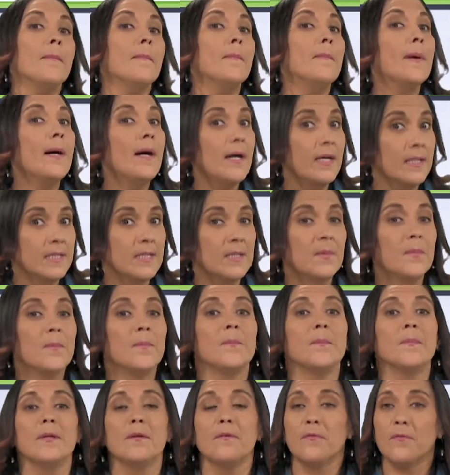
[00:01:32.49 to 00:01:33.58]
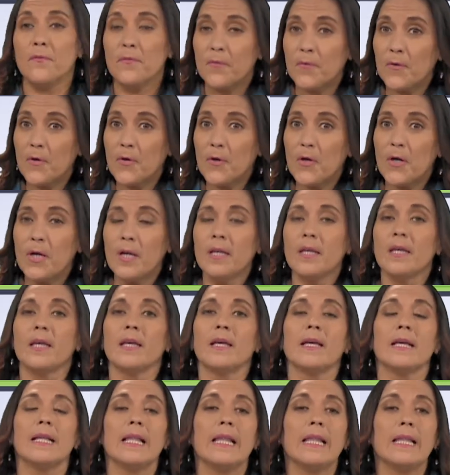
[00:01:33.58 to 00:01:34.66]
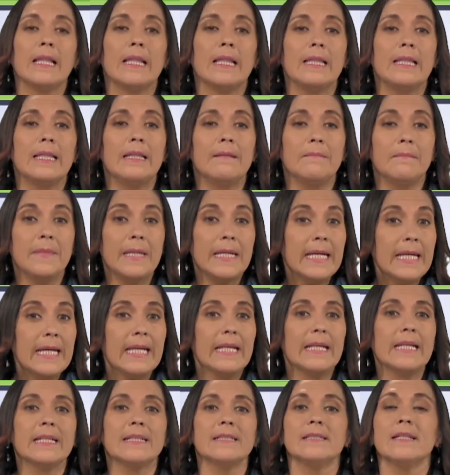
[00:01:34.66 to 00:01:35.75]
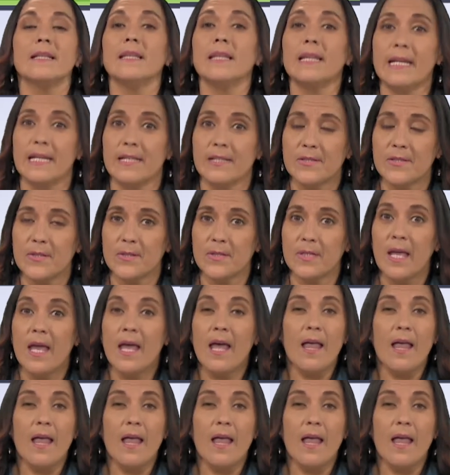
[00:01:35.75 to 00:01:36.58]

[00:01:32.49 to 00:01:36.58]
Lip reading: But before beginning the lesson,